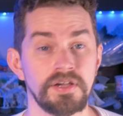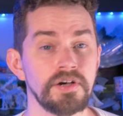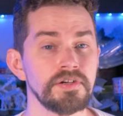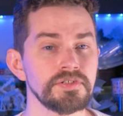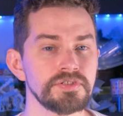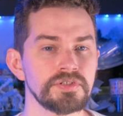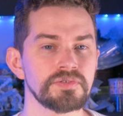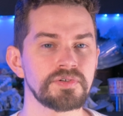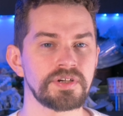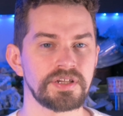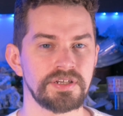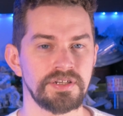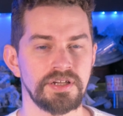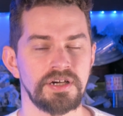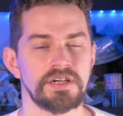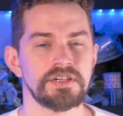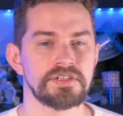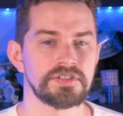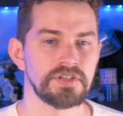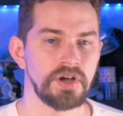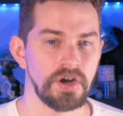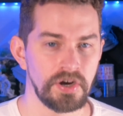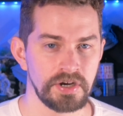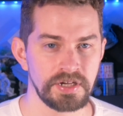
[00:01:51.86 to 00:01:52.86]
also
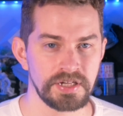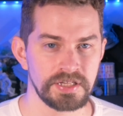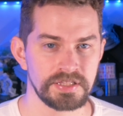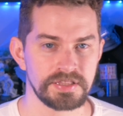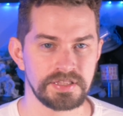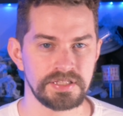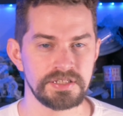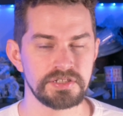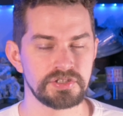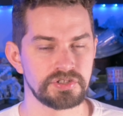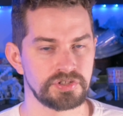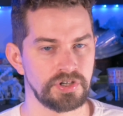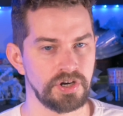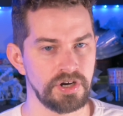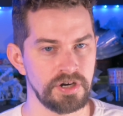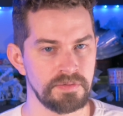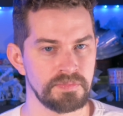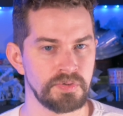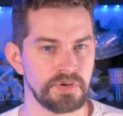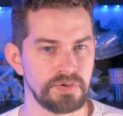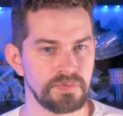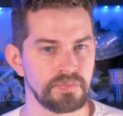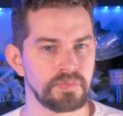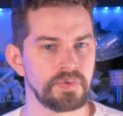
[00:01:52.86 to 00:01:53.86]
cannot target the
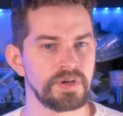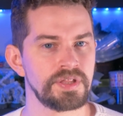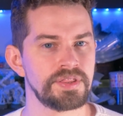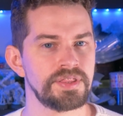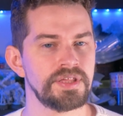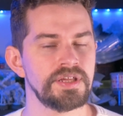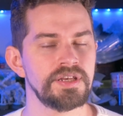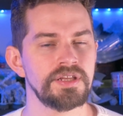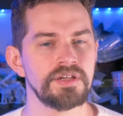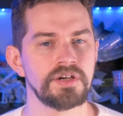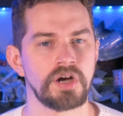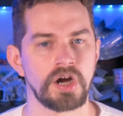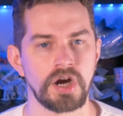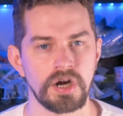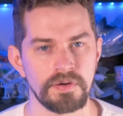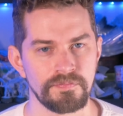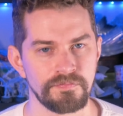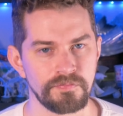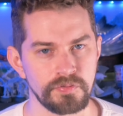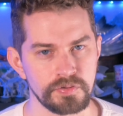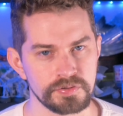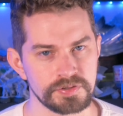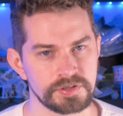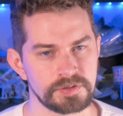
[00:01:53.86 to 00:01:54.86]
charmer with any
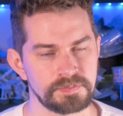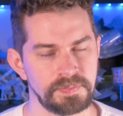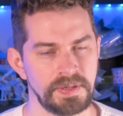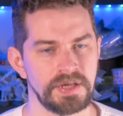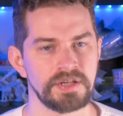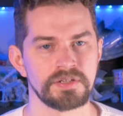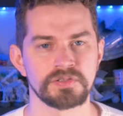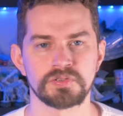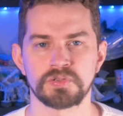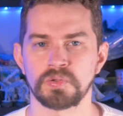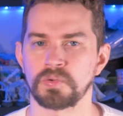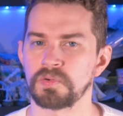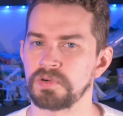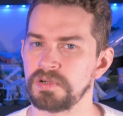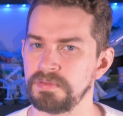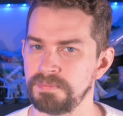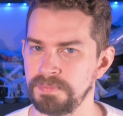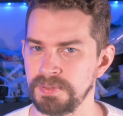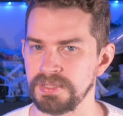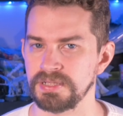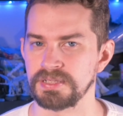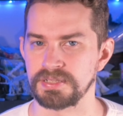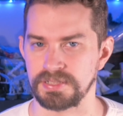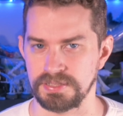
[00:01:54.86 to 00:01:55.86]
harmful spells or
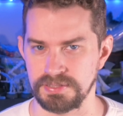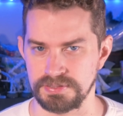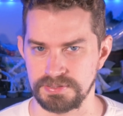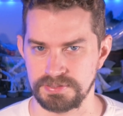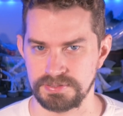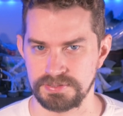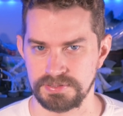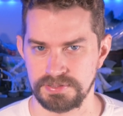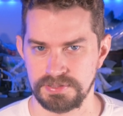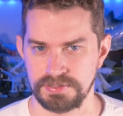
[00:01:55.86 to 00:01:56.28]
abilities.